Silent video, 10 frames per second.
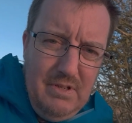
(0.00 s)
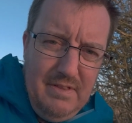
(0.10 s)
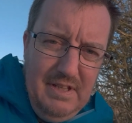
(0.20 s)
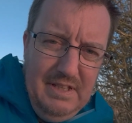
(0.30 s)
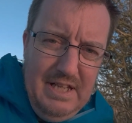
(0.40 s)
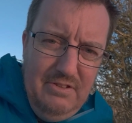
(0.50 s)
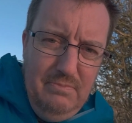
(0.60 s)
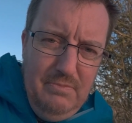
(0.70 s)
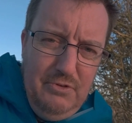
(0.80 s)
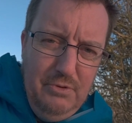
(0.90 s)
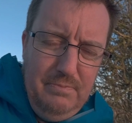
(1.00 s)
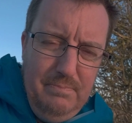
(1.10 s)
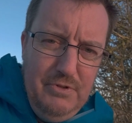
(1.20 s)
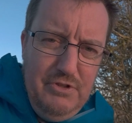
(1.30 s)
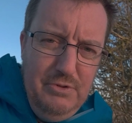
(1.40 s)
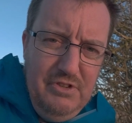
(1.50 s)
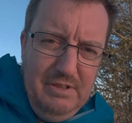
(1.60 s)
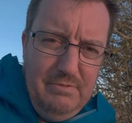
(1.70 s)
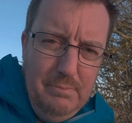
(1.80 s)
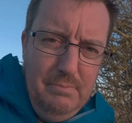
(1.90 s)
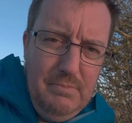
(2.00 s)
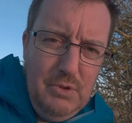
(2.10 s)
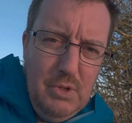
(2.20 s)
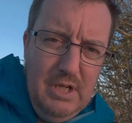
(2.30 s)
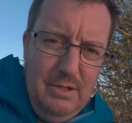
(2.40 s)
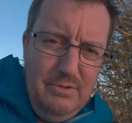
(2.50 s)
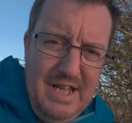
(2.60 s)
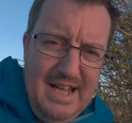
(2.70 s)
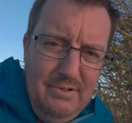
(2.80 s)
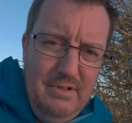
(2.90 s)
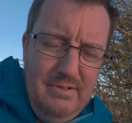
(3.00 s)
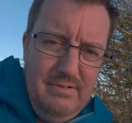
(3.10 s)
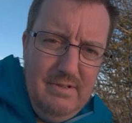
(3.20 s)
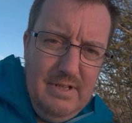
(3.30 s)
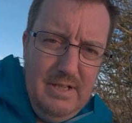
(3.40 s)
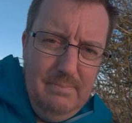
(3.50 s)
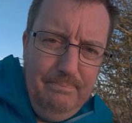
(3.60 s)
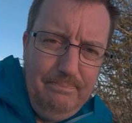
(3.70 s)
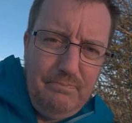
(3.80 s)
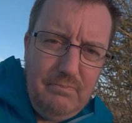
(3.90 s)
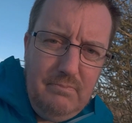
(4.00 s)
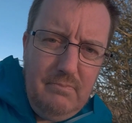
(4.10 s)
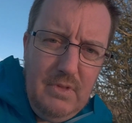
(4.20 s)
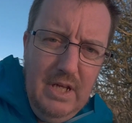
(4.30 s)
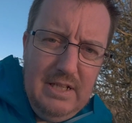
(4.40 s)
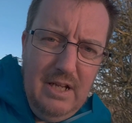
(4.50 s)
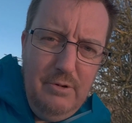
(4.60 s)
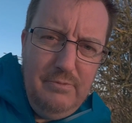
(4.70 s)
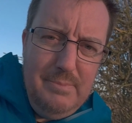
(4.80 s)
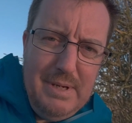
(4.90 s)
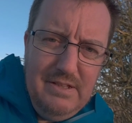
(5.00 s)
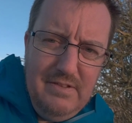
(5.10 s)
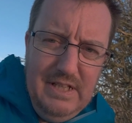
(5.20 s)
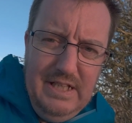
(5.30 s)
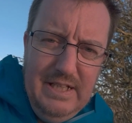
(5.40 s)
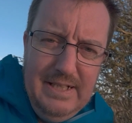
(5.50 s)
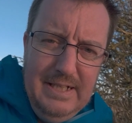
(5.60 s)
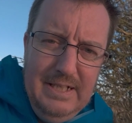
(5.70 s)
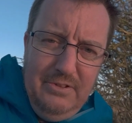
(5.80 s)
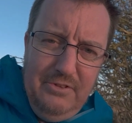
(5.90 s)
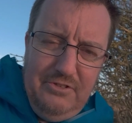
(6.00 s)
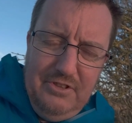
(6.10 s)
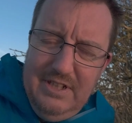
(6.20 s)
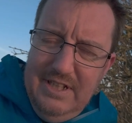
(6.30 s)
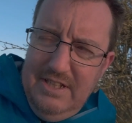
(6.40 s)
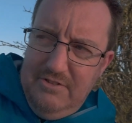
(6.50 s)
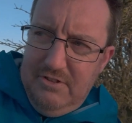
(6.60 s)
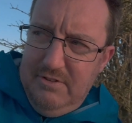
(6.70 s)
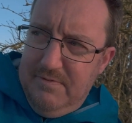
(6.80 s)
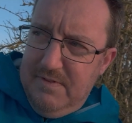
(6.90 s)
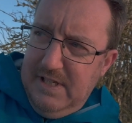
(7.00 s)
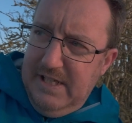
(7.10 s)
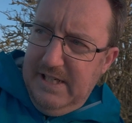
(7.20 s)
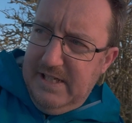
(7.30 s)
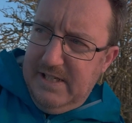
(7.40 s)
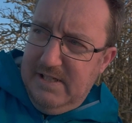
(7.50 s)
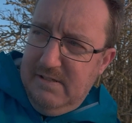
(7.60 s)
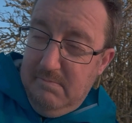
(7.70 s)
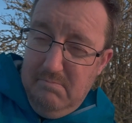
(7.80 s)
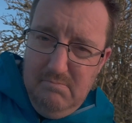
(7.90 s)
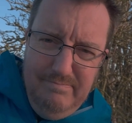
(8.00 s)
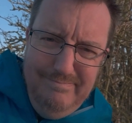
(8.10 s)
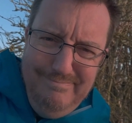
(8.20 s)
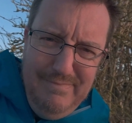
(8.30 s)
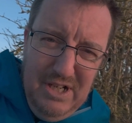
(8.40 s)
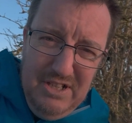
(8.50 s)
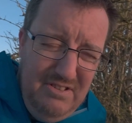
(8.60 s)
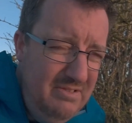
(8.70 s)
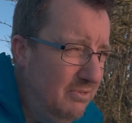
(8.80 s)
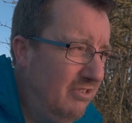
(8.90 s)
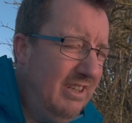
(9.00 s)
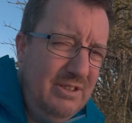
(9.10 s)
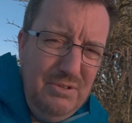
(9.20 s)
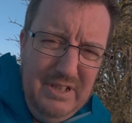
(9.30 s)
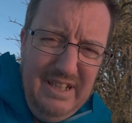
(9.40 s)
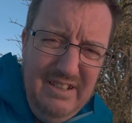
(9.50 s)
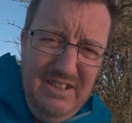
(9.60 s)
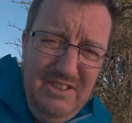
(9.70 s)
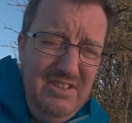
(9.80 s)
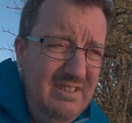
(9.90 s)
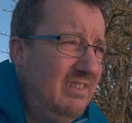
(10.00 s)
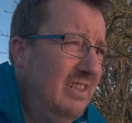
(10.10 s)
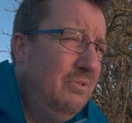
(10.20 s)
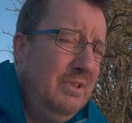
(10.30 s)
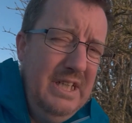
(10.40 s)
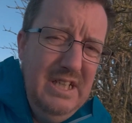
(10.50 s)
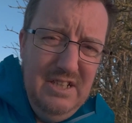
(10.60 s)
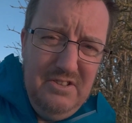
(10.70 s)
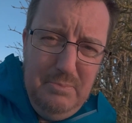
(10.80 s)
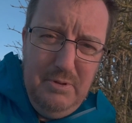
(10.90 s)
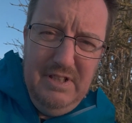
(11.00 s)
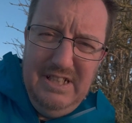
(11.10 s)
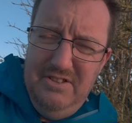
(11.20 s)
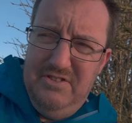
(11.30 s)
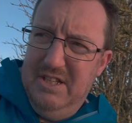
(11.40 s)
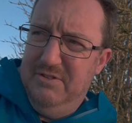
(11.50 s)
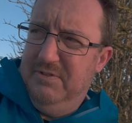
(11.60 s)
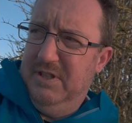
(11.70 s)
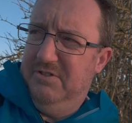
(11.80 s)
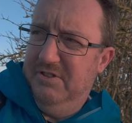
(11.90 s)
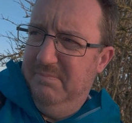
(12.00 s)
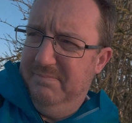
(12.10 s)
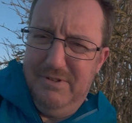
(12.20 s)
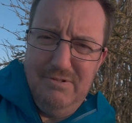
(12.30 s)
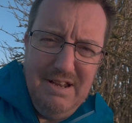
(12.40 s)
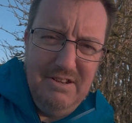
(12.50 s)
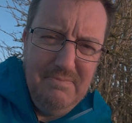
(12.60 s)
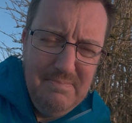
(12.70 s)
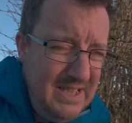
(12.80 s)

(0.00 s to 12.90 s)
I think then sort of shooting from quite low down, it'll hopefully make the size of the hut, what shall I call it, hut? Let me call it a hut. Pavilion sounds far too grand.